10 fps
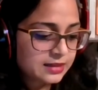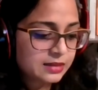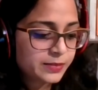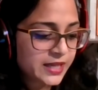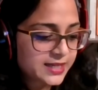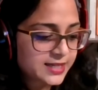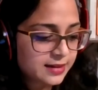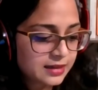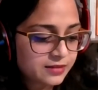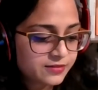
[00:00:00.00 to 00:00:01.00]

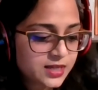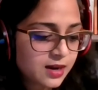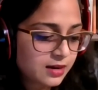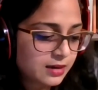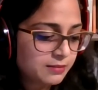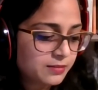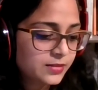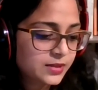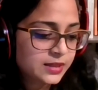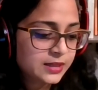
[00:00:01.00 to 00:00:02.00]
complexity of time,
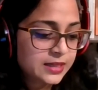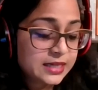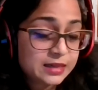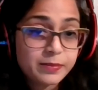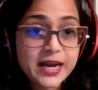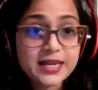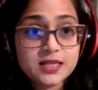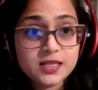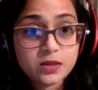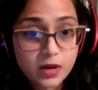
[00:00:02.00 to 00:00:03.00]
and back
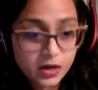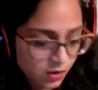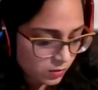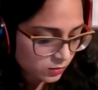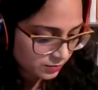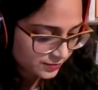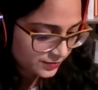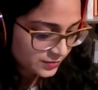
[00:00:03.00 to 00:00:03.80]
to square home.